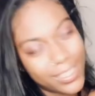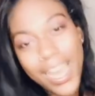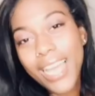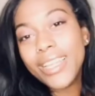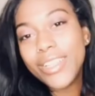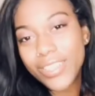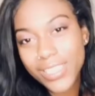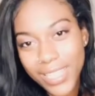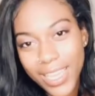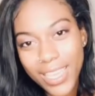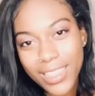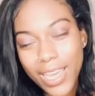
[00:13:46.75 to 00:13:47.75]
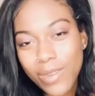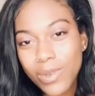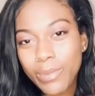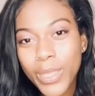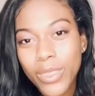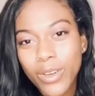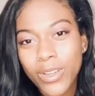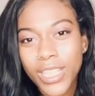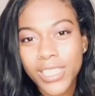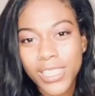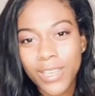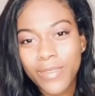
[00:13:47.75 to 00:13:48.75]
I understand that women throw
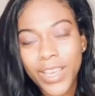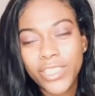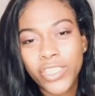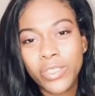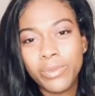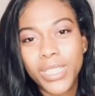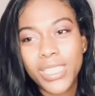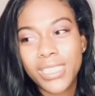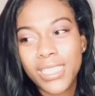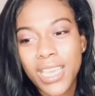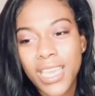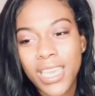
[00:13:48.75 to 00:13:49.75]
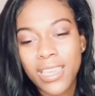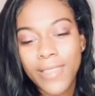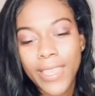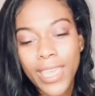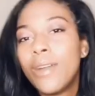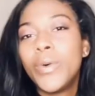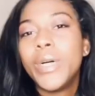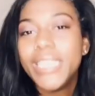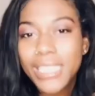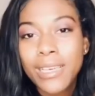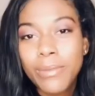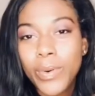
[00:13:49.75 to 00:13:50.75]
themselves at you, but it's like, at
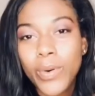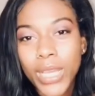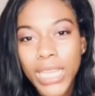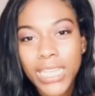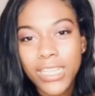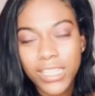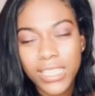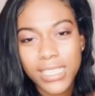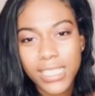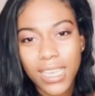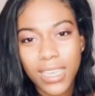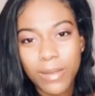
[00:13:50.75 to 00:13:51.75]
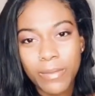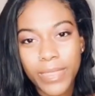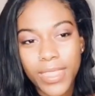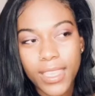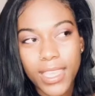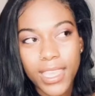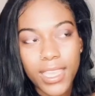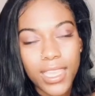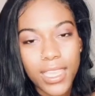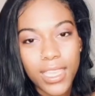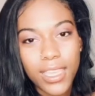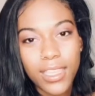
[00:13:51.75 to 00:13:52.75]
what point do you say
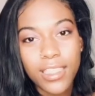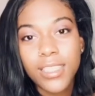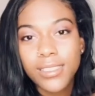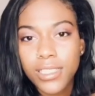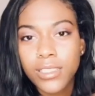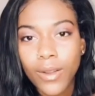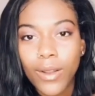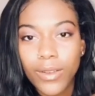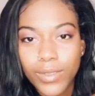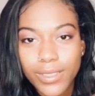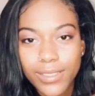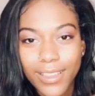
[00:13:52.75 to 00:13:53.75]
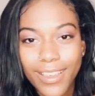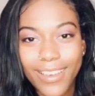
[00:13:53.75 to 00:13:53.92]
this is gross?